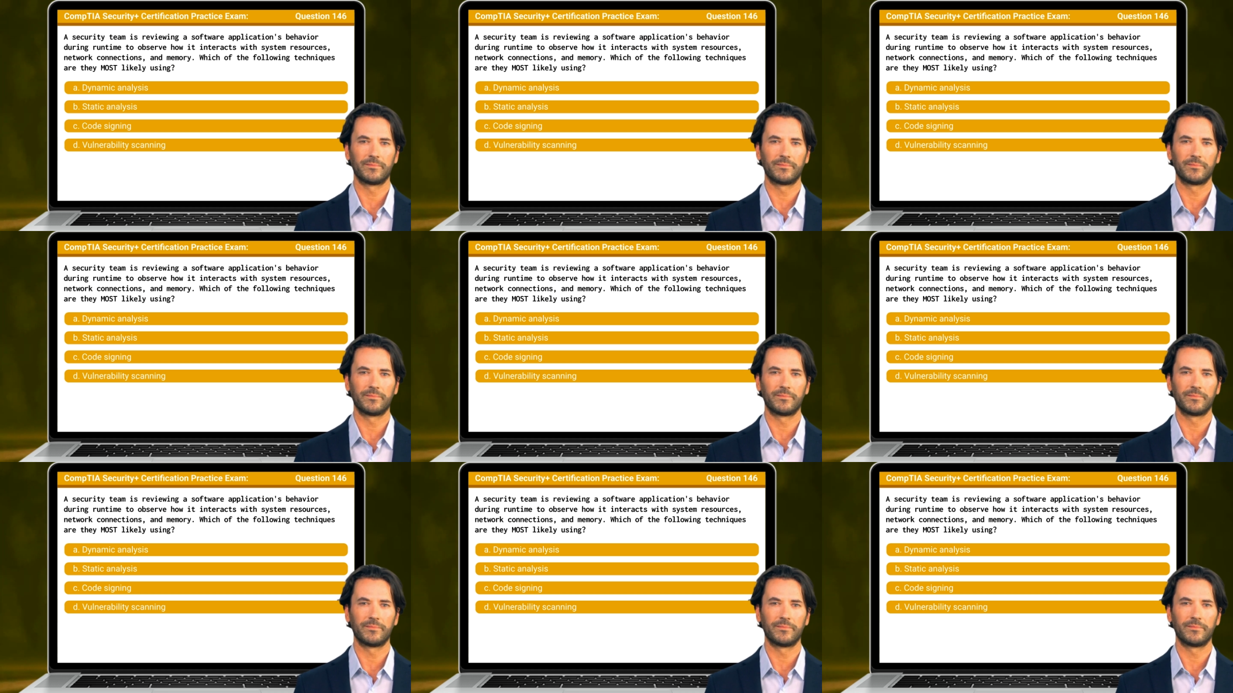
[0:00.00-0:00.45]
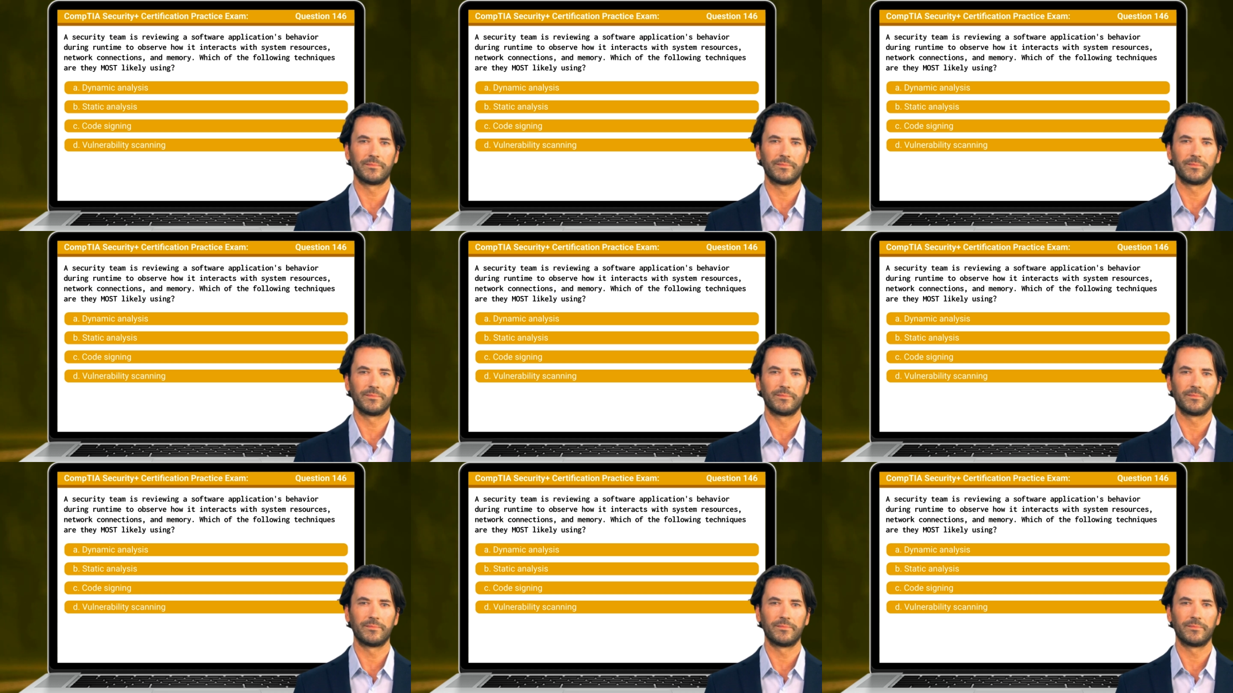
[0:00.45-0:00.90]

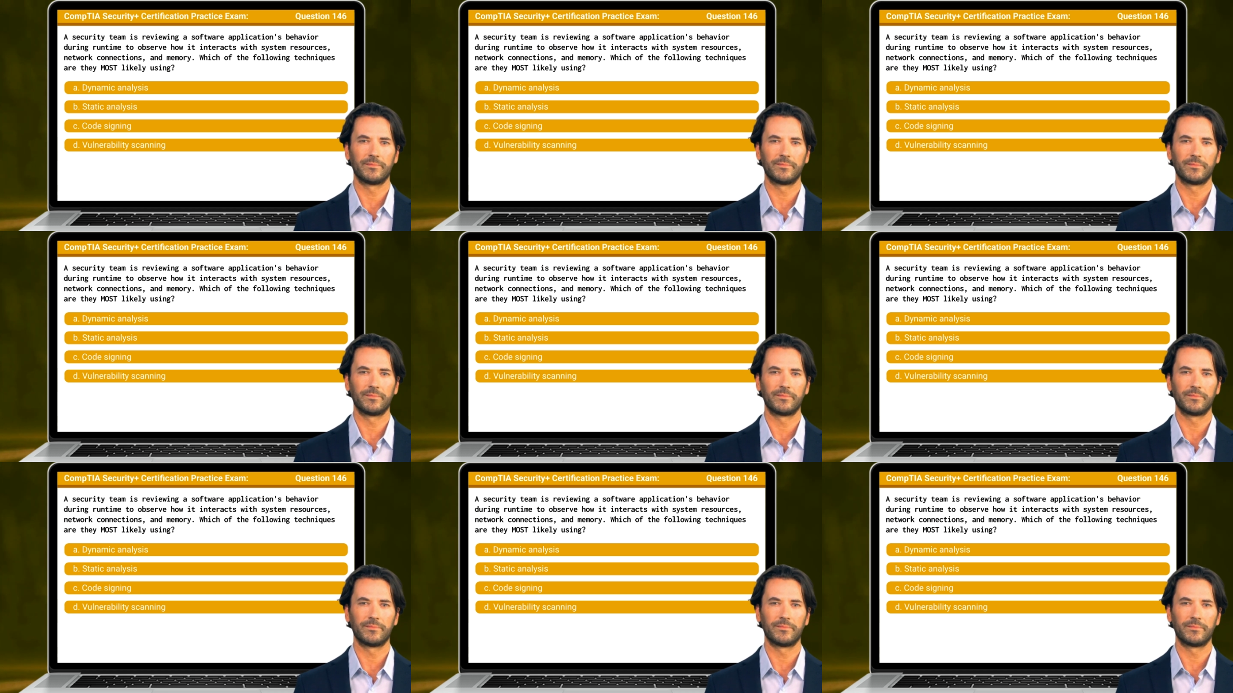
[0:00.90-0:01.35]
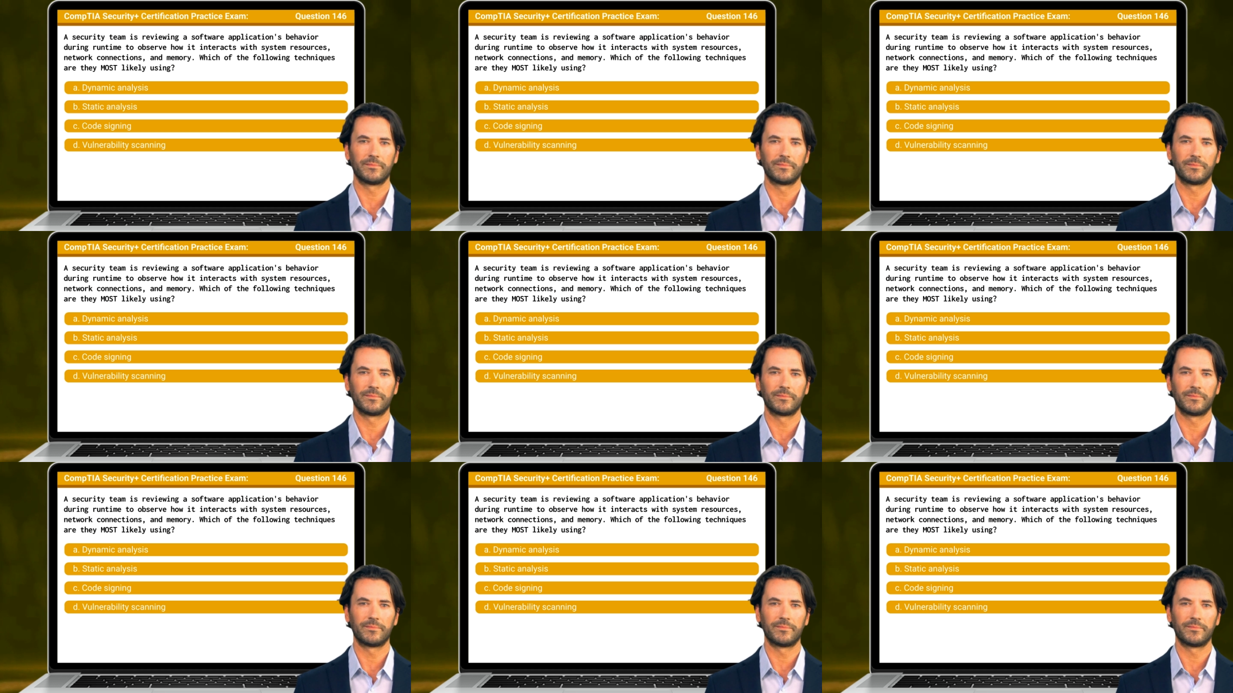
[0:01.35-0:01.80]

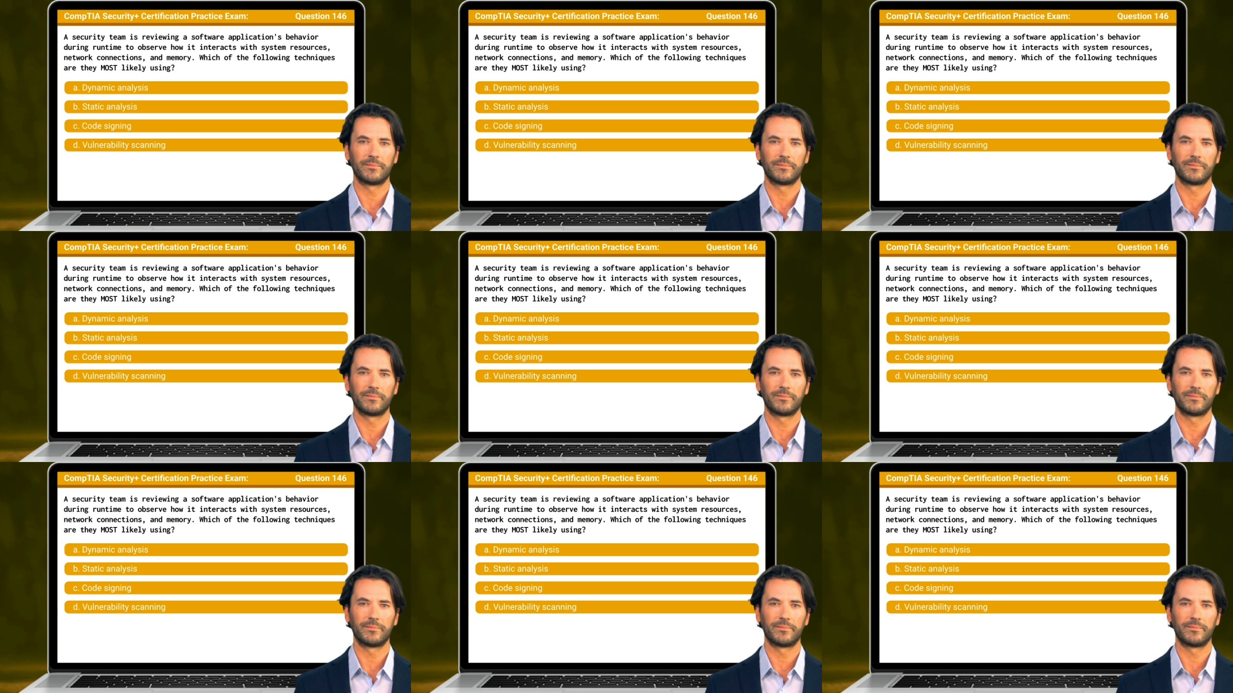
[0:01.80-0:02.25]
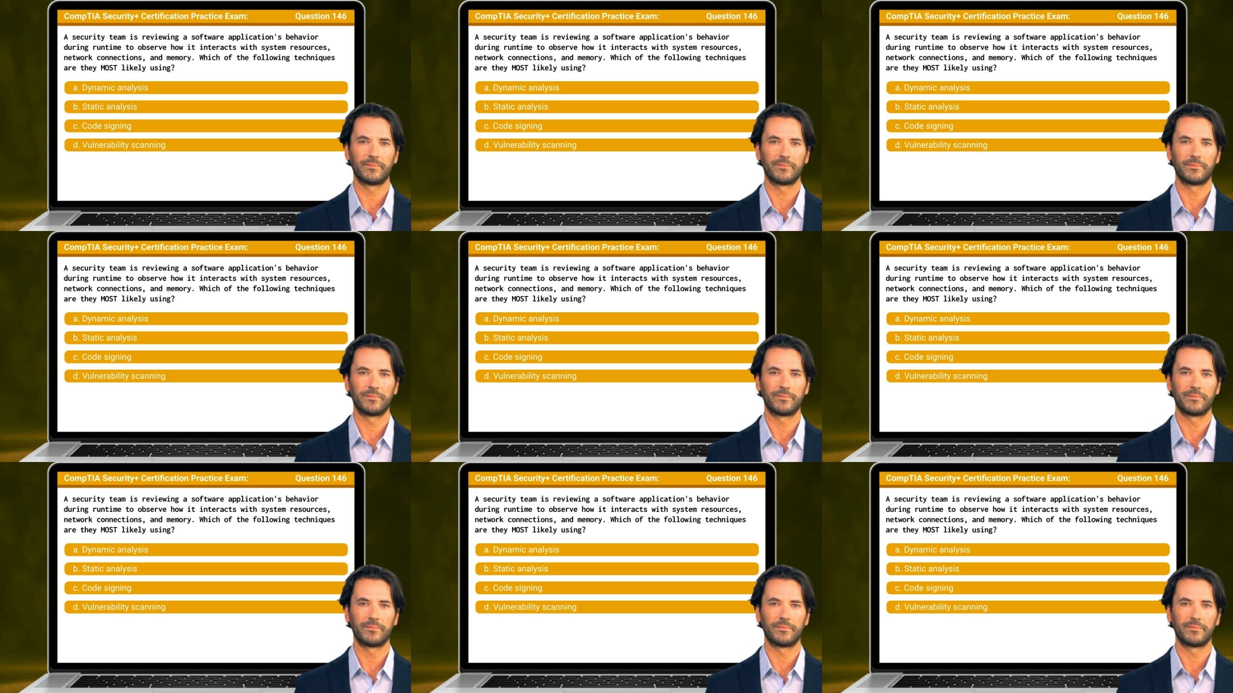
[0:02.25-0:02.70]

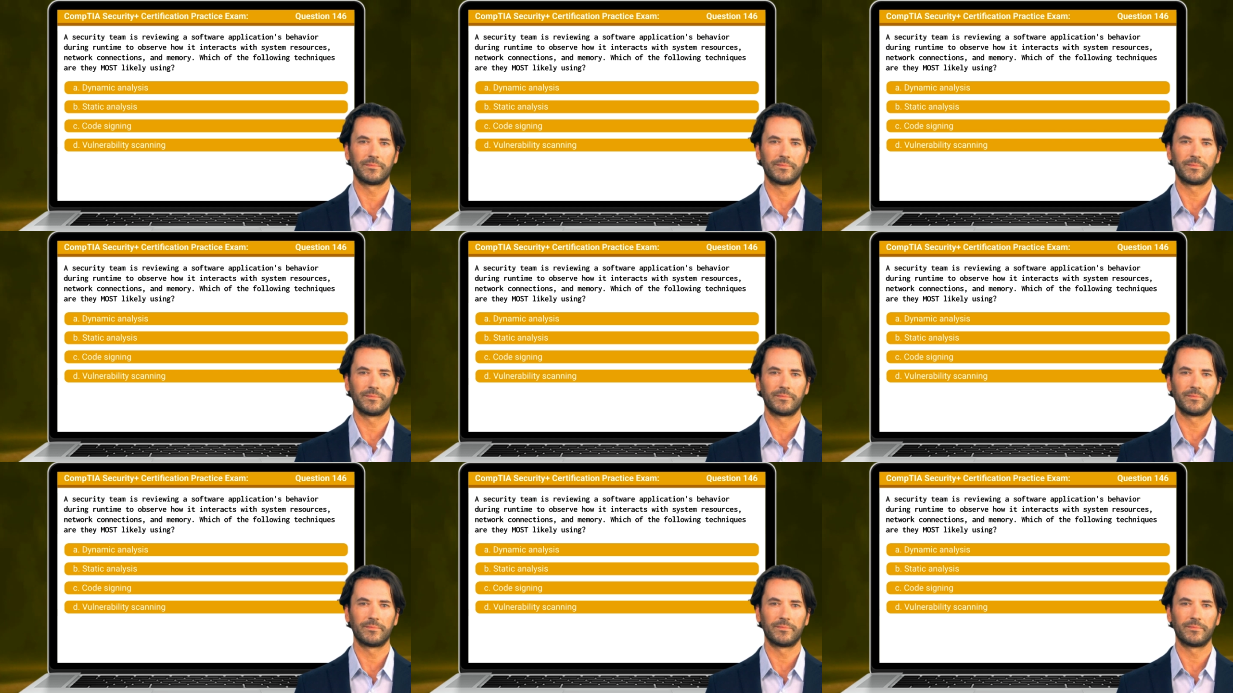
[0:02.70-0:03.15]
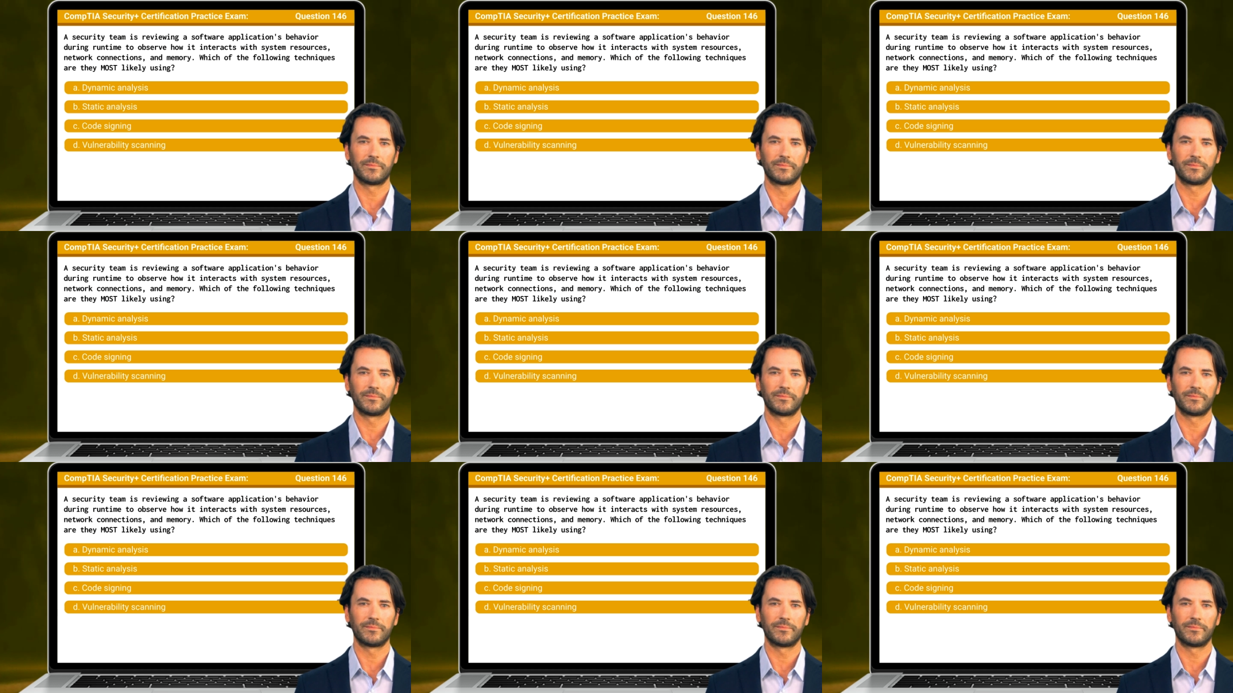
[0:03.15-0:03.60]

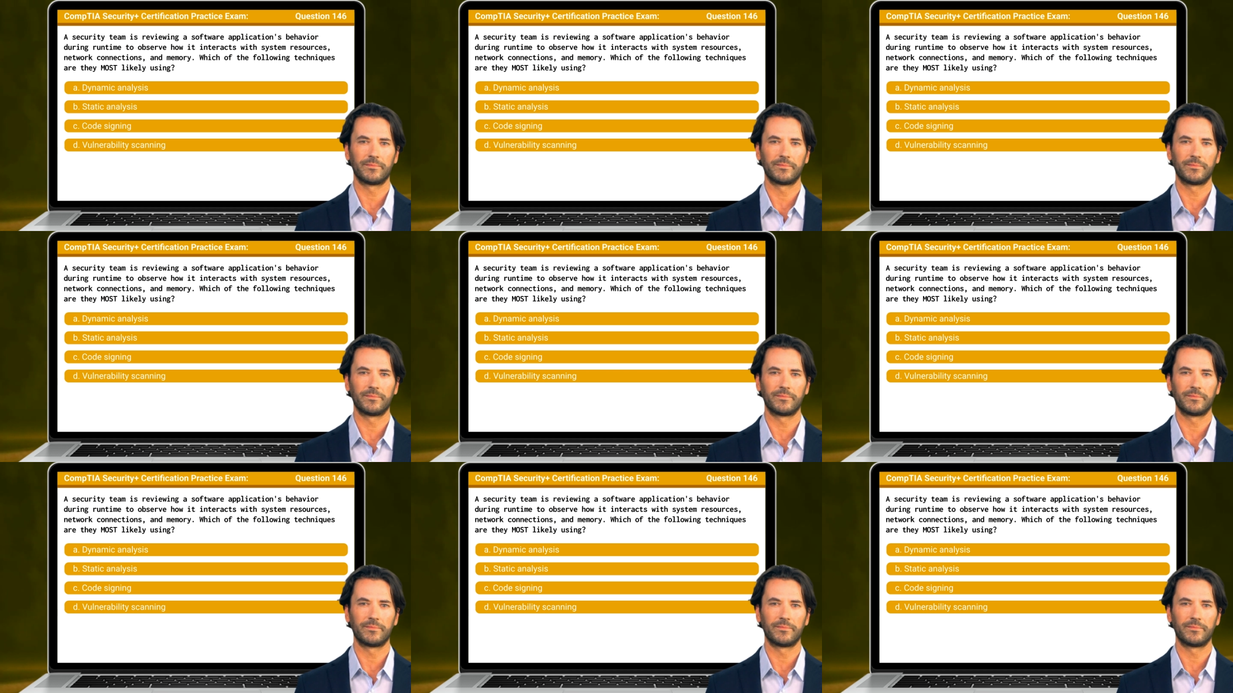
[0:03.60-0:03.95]
Nobody speaks.